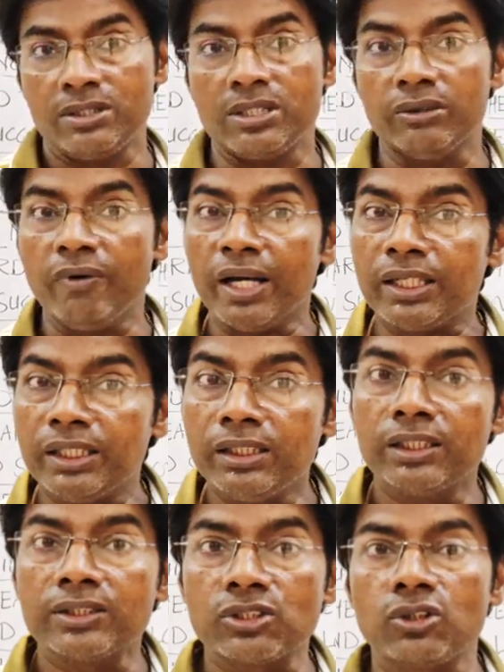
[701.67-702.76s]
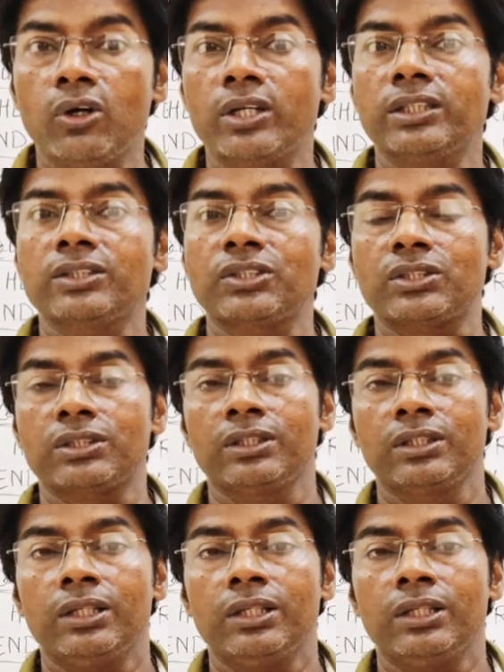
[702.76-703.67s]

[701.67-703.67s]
dividing his sonnets